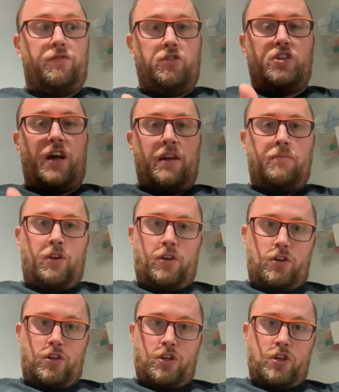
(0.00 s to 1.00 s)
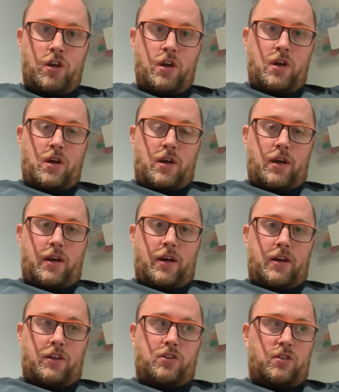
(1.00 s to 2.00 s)
I've just had my lunch,
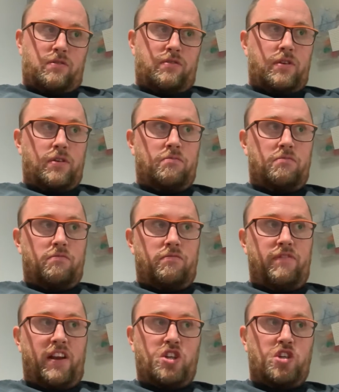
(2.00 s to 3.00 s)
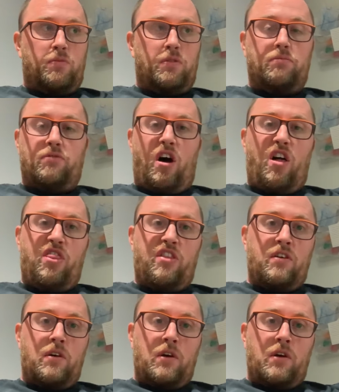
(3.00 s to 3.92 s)
a sort of vegetable broth